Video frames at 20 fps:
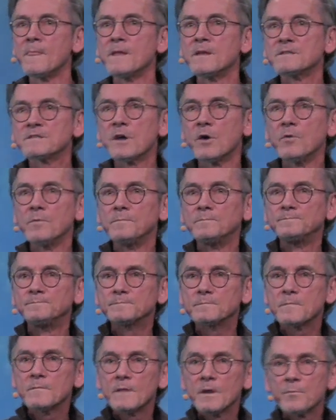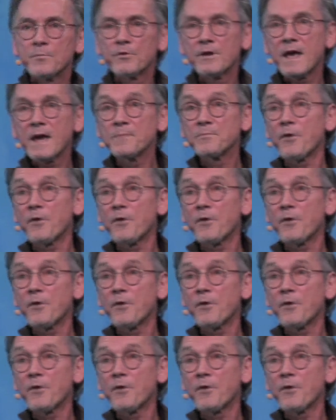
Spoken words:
So Brene